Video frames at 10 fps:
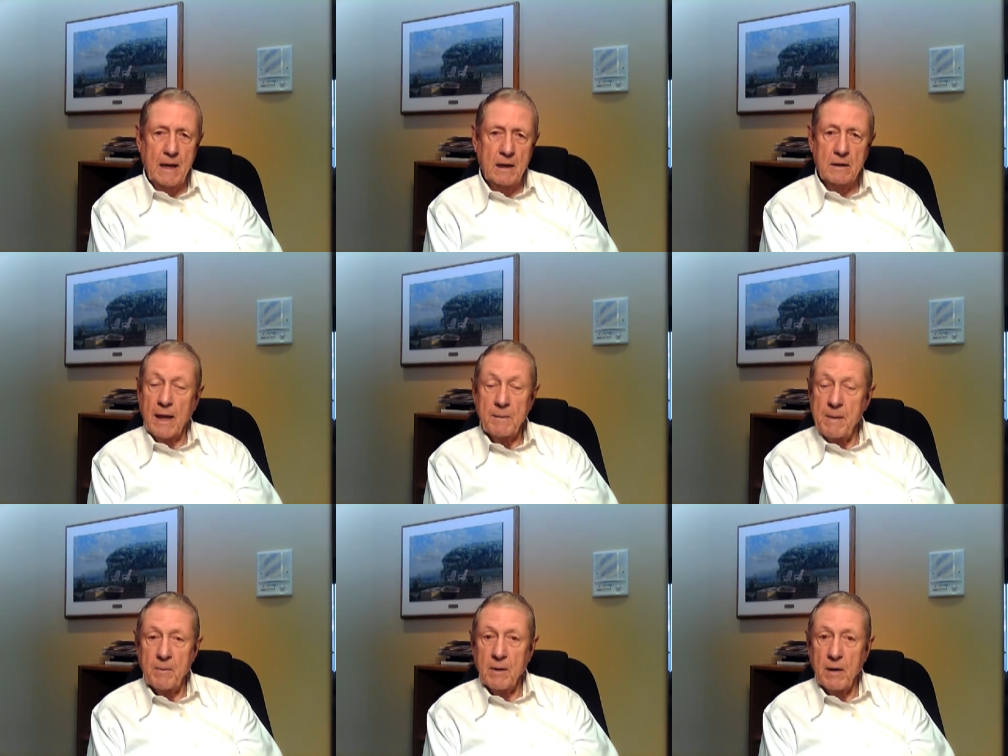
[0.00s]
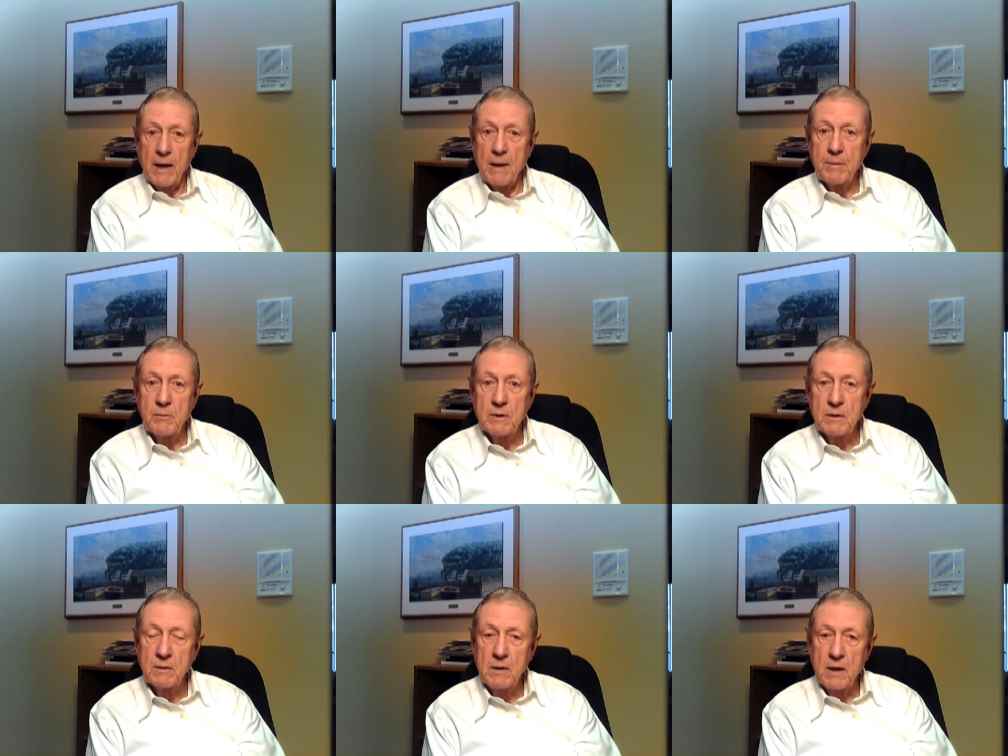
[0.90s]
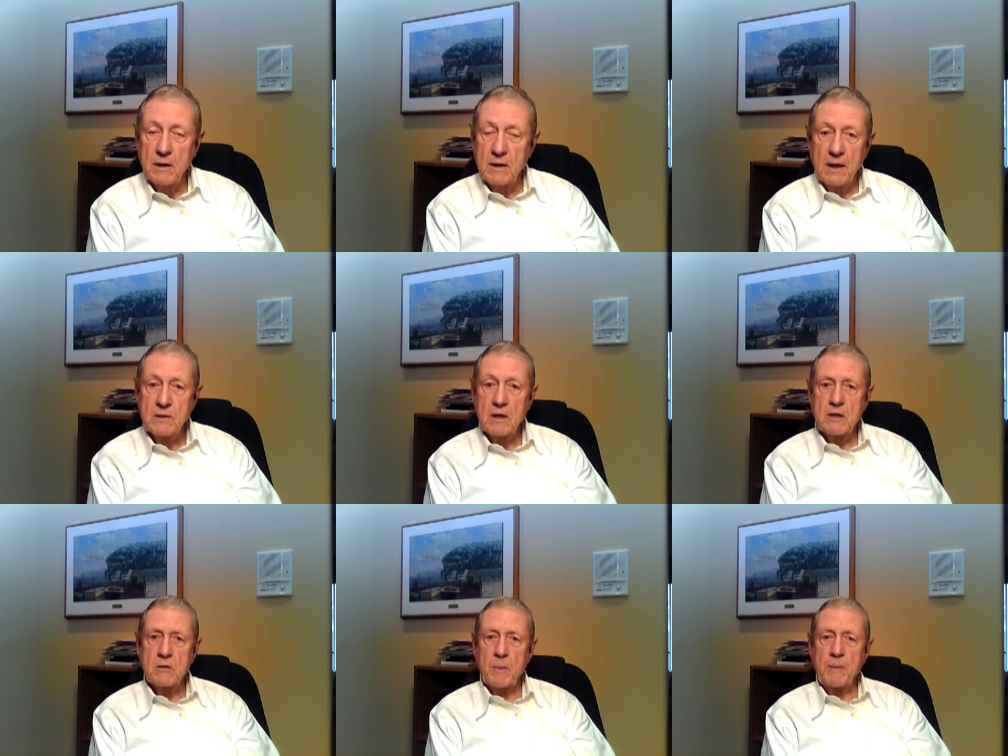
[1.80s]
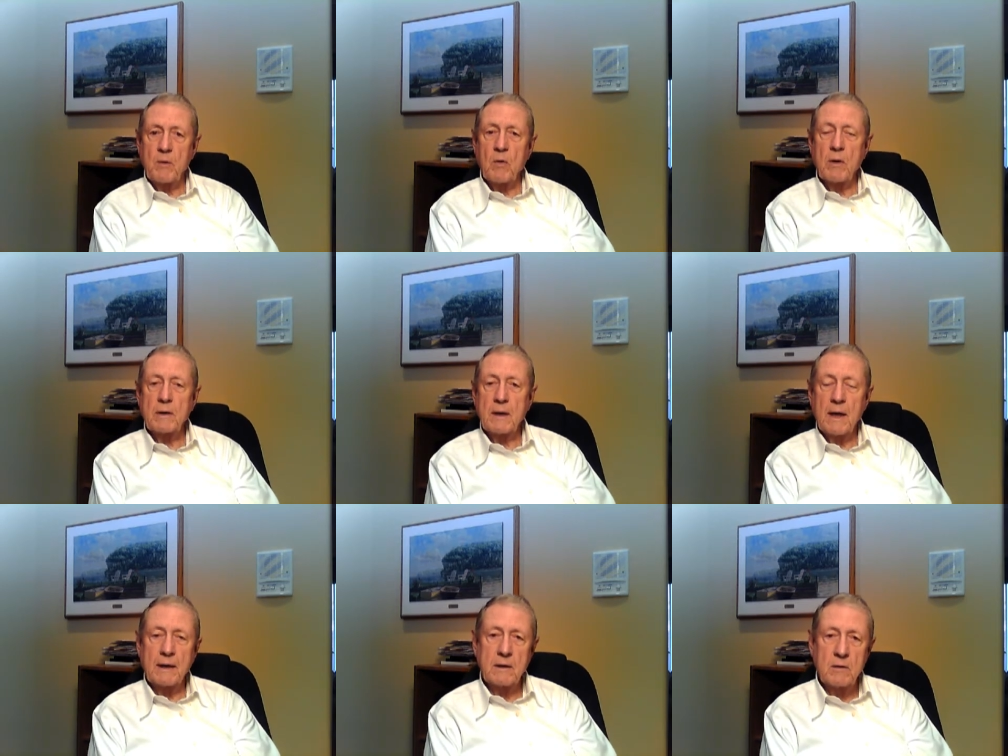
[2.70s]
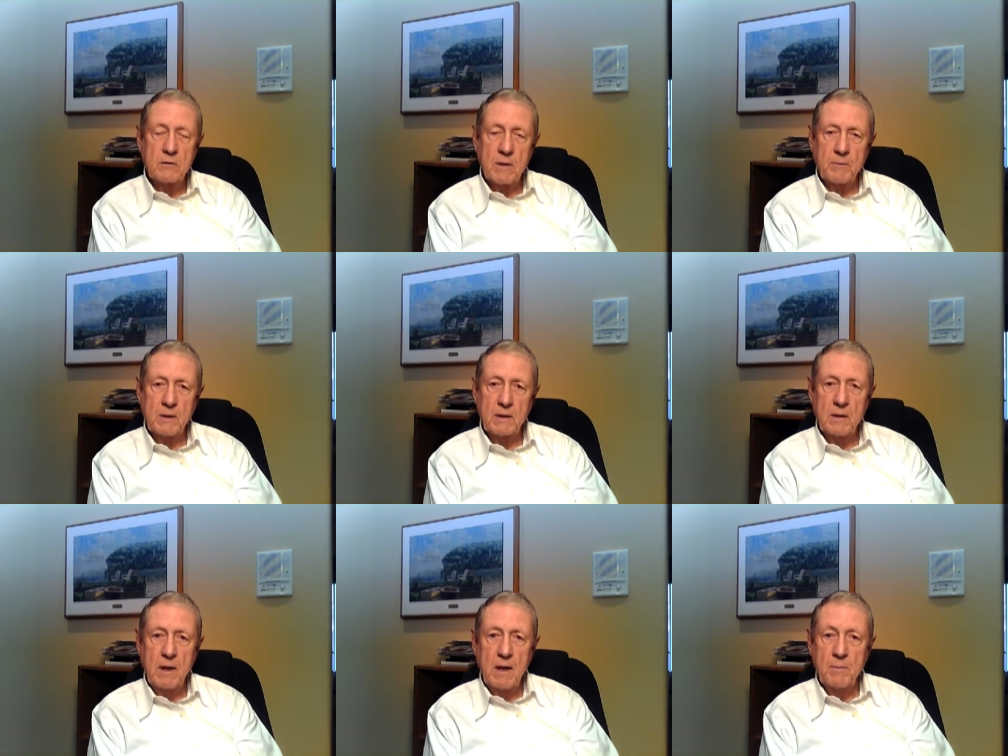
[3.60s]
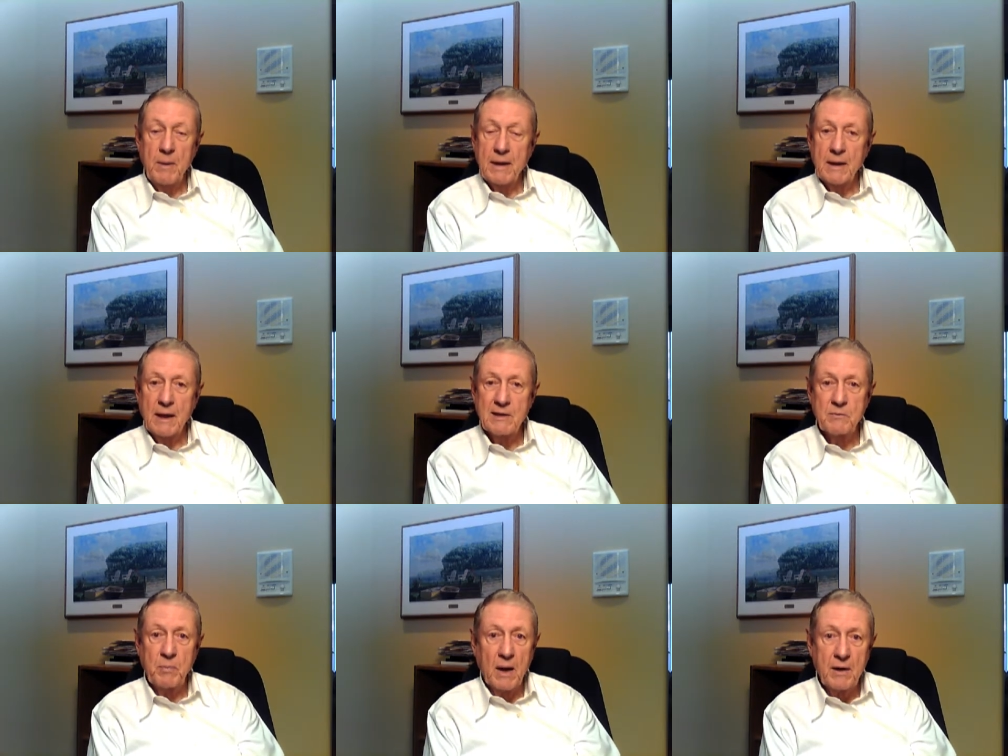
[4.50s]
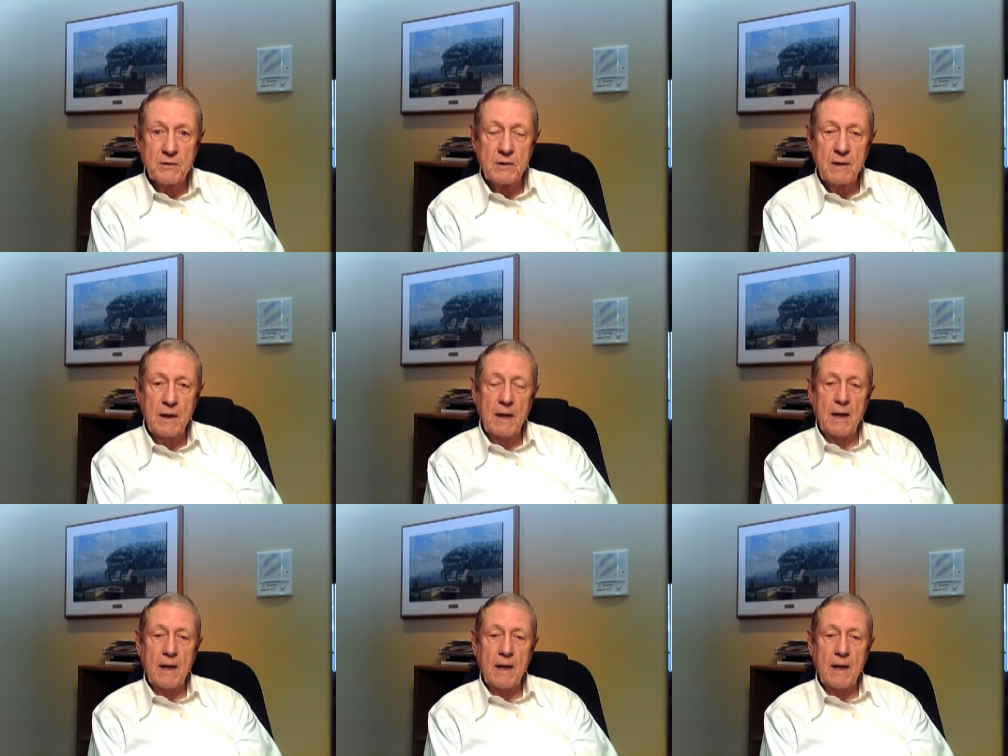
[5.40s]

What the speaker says: A lot of people are unhappy with the United States Supreme Court. They'd like to do something to make it less partisan.